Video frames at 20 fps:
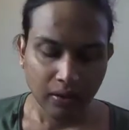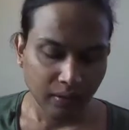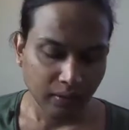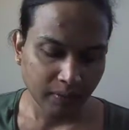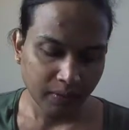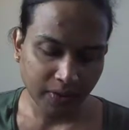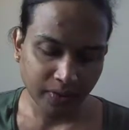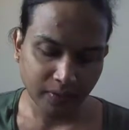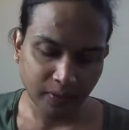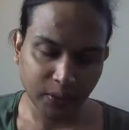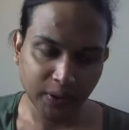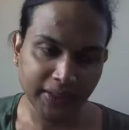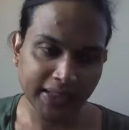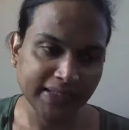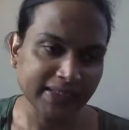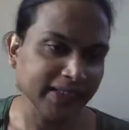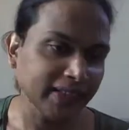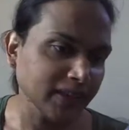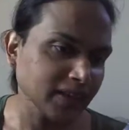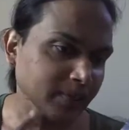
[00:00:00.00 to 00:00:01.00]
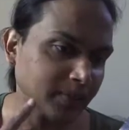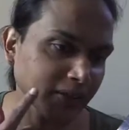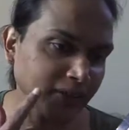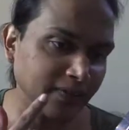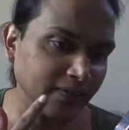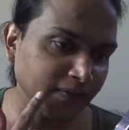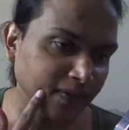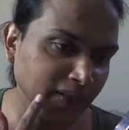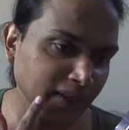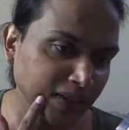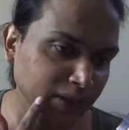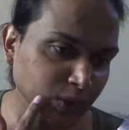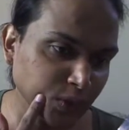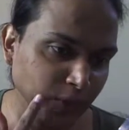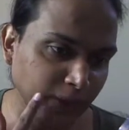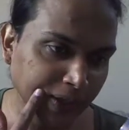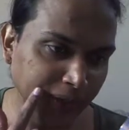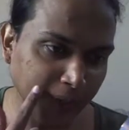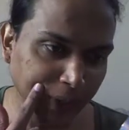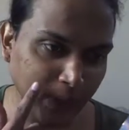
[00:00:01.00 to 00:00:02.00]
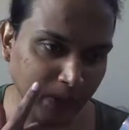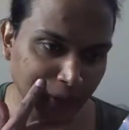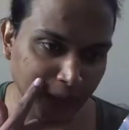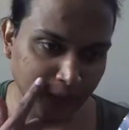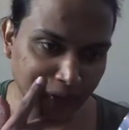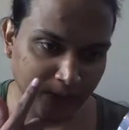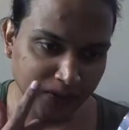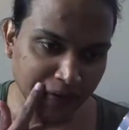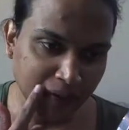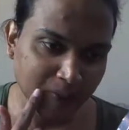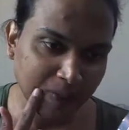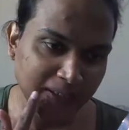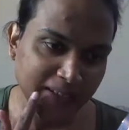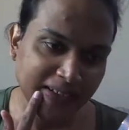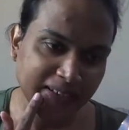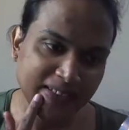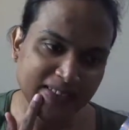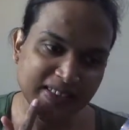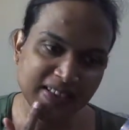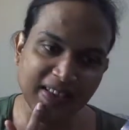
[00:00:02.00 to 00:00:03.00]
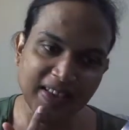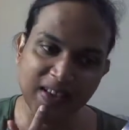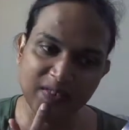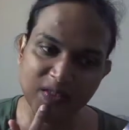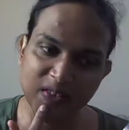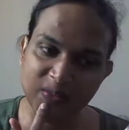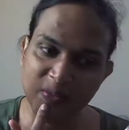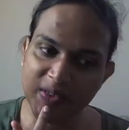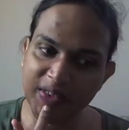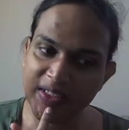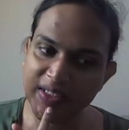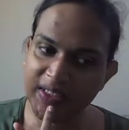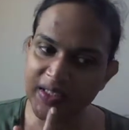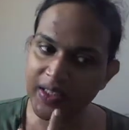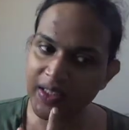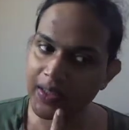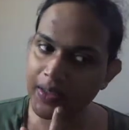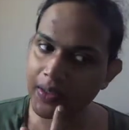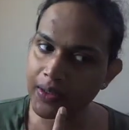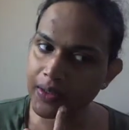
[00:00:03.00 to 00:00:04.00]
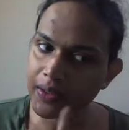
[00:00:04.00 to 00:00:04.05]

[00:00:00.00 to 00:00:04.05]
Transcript: My weight has been fluctuating all over the place. I haven't really